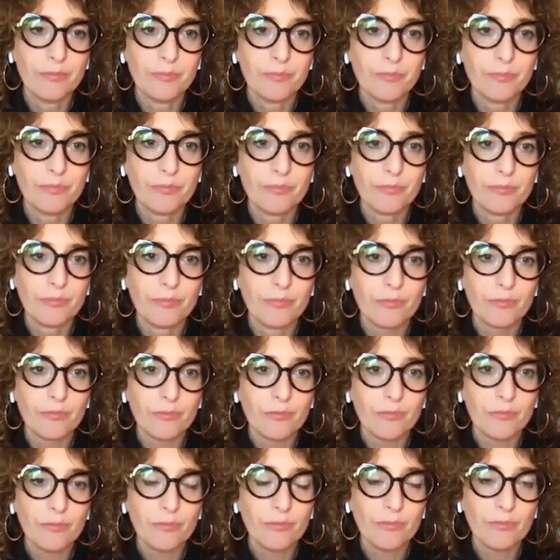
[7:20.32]

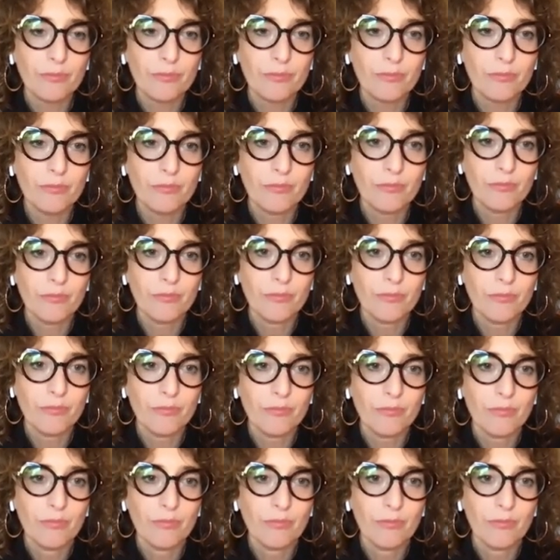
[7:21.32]

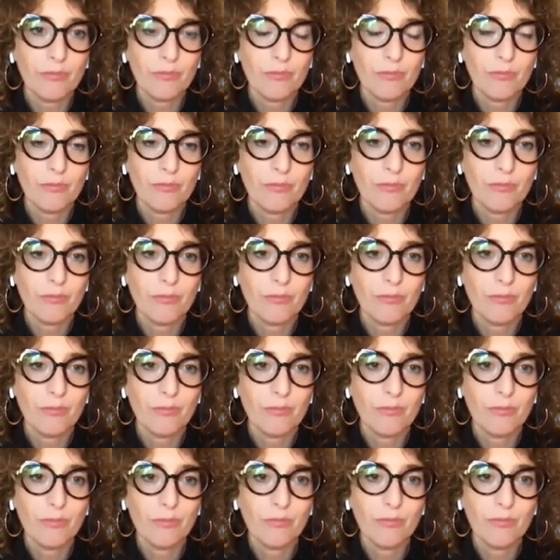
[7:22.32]

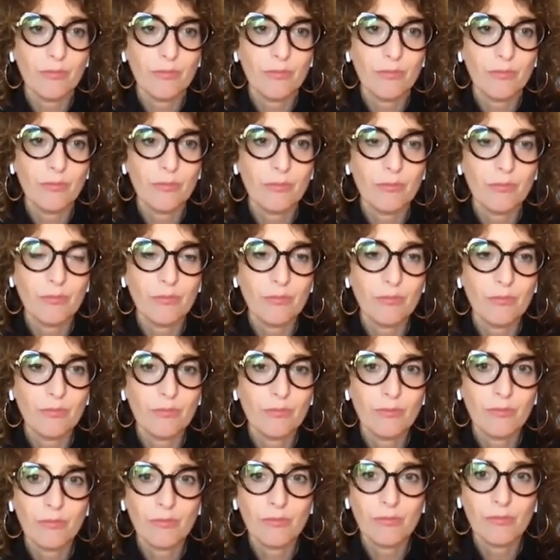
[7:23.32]

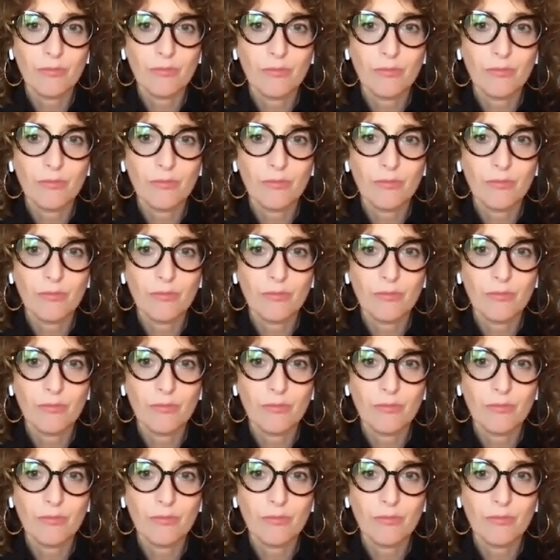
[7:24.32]
No words are spoken by the person on screen.